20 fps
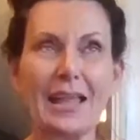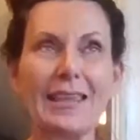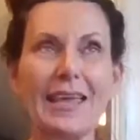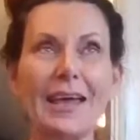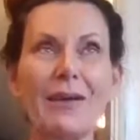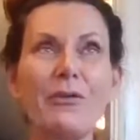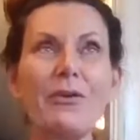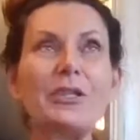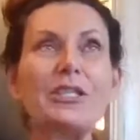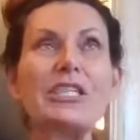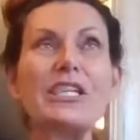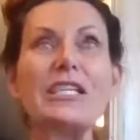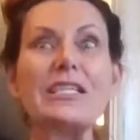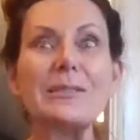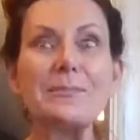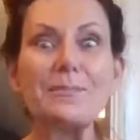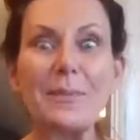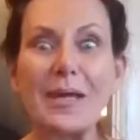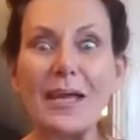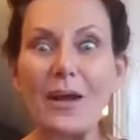They were
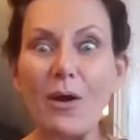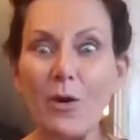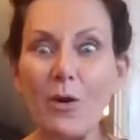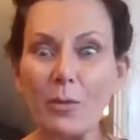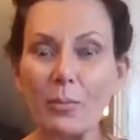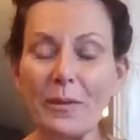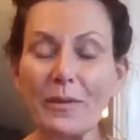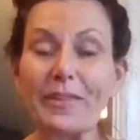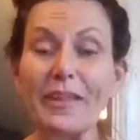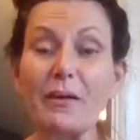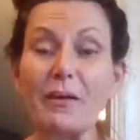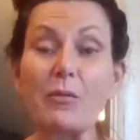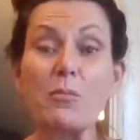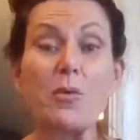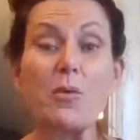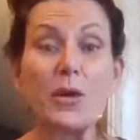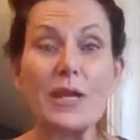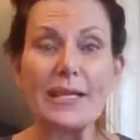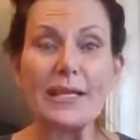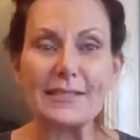just being horrible. They were
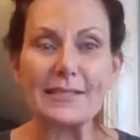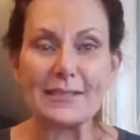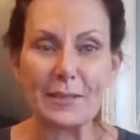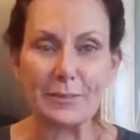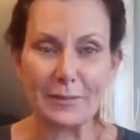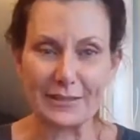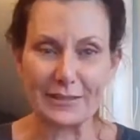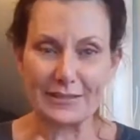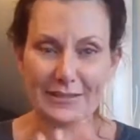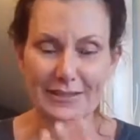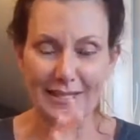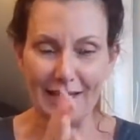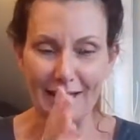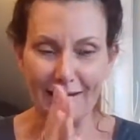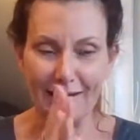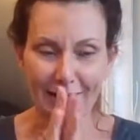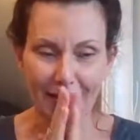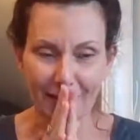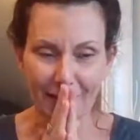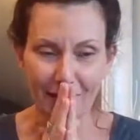more like siblings than
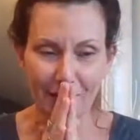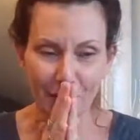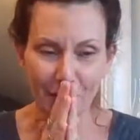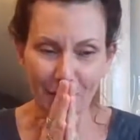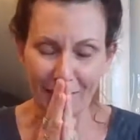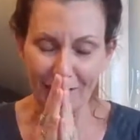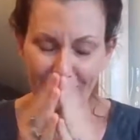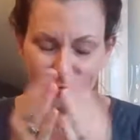anything. Oh my